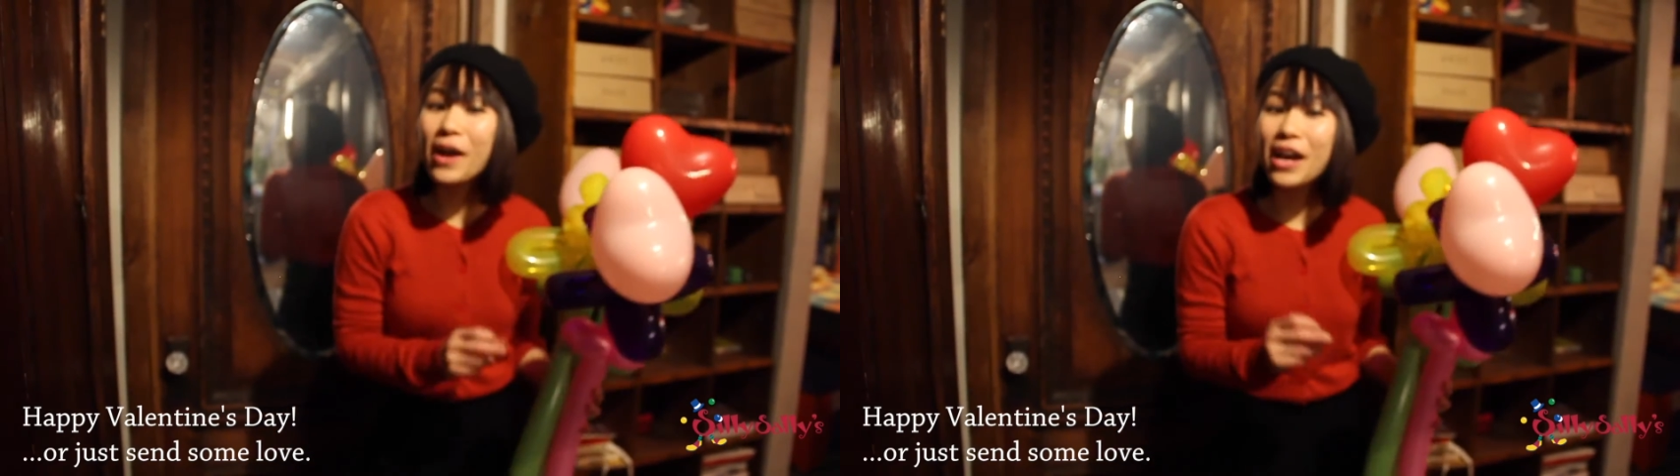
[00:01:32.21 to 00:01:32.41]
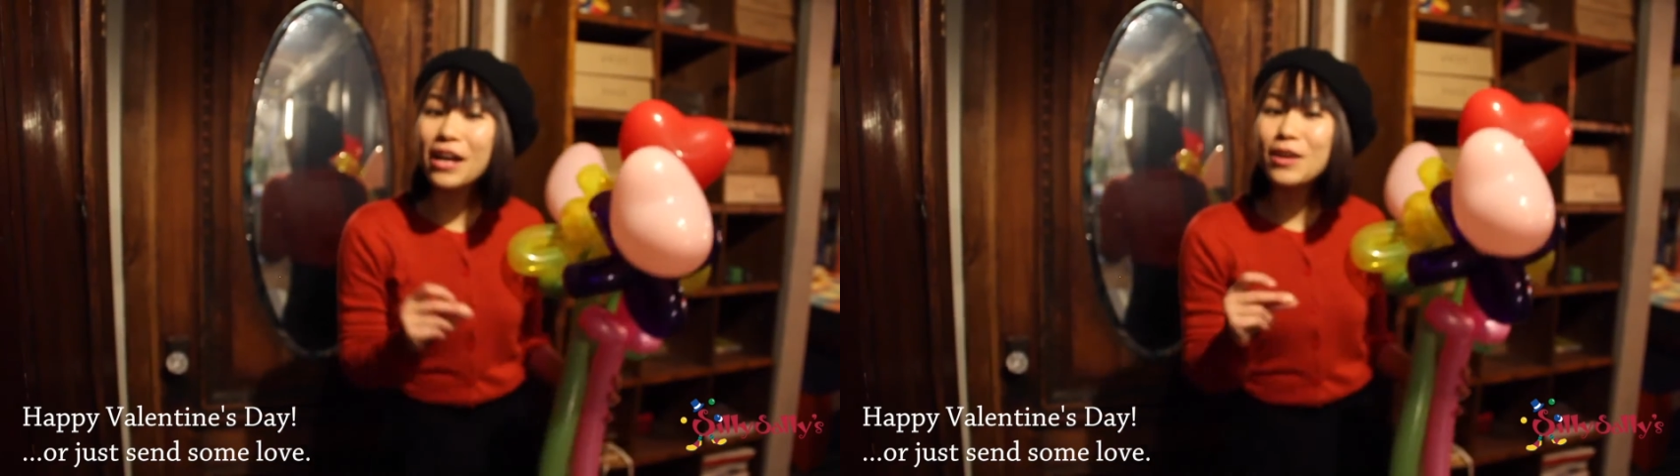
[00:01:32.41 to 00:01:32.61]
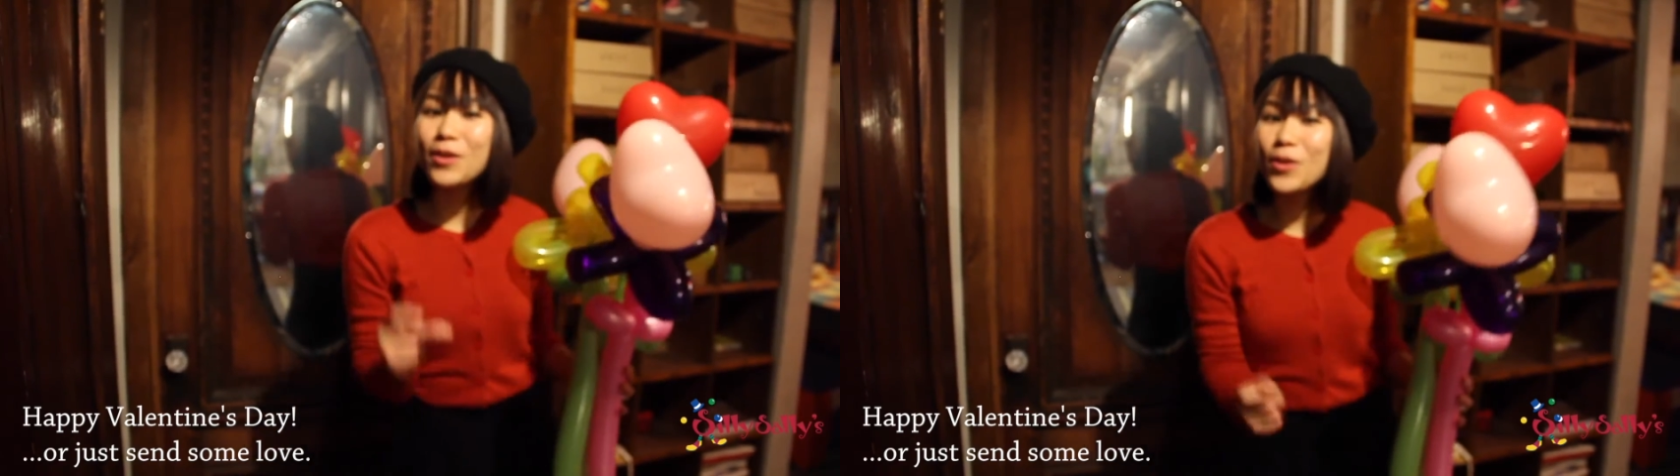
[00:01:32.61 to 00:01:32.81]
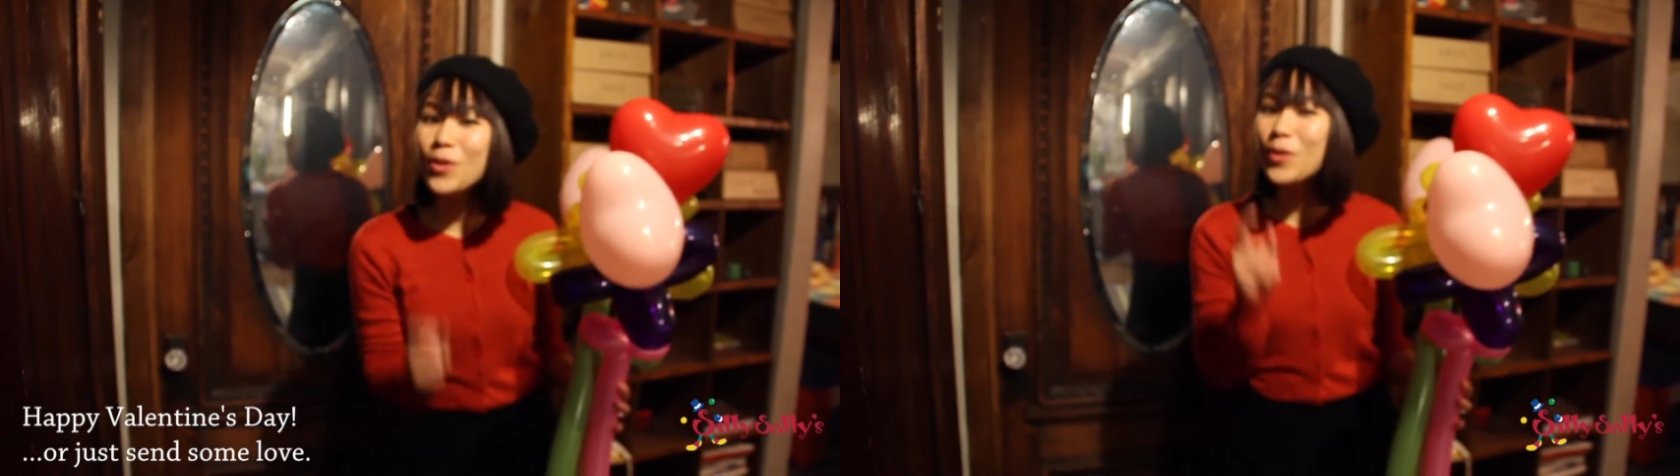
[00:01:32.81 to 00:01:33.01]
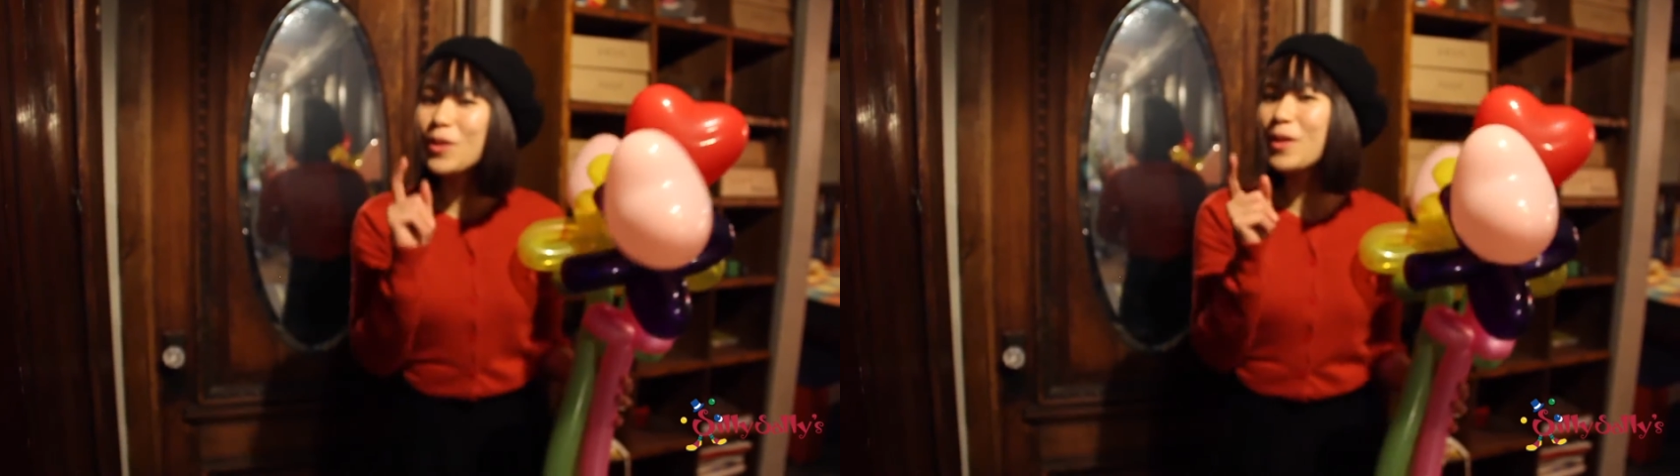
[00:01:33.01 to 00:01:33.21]
way you
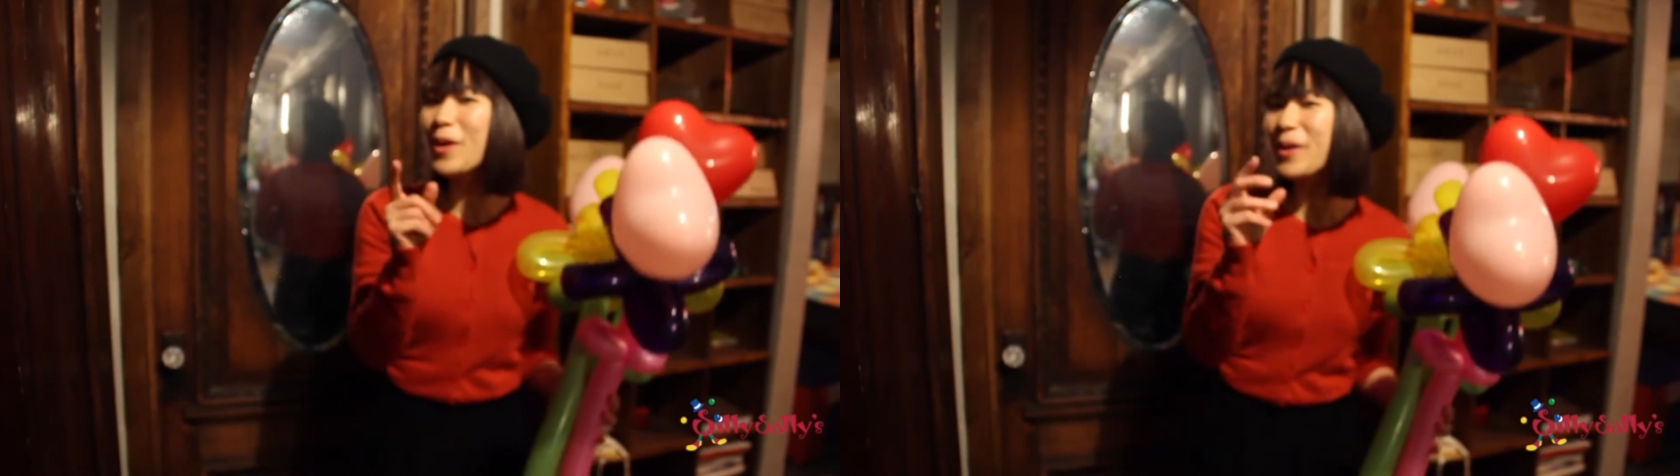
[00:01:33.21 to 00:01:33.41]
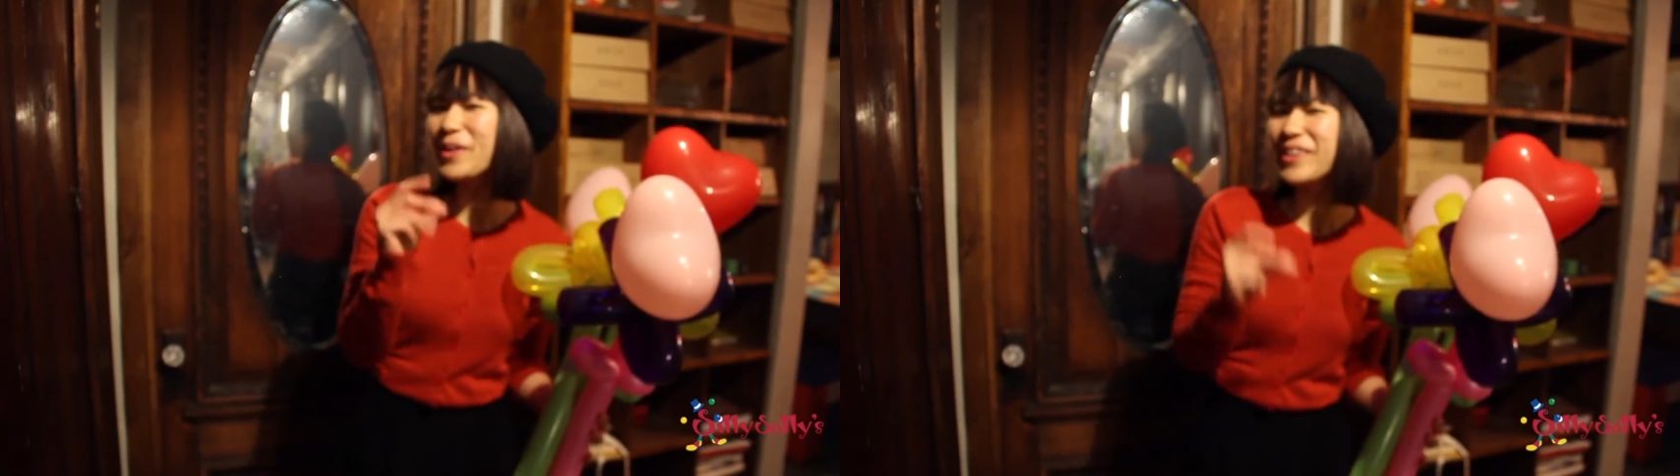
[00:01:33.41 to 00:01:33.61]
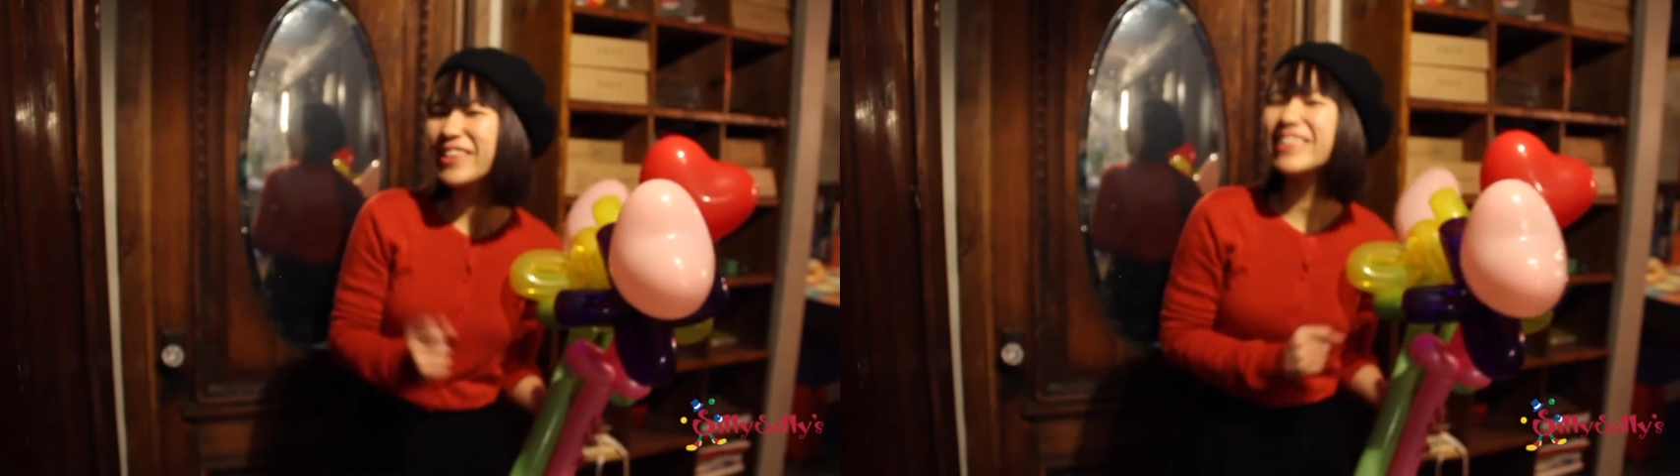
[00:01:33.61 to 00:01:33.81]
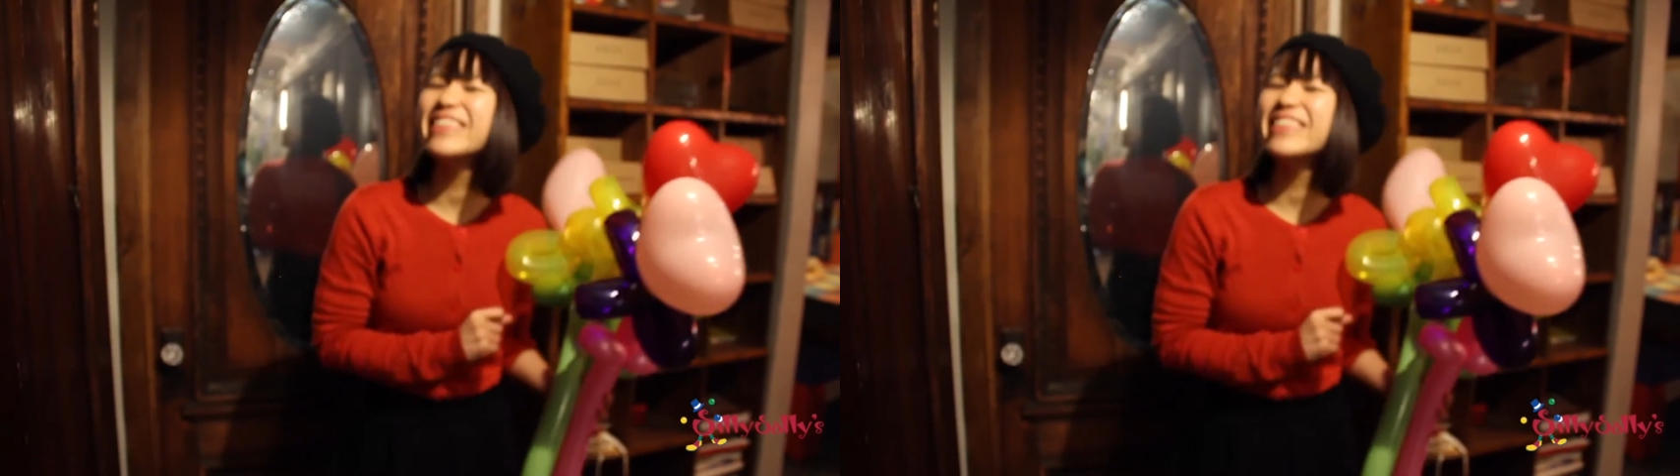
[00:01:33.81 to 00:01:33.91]
look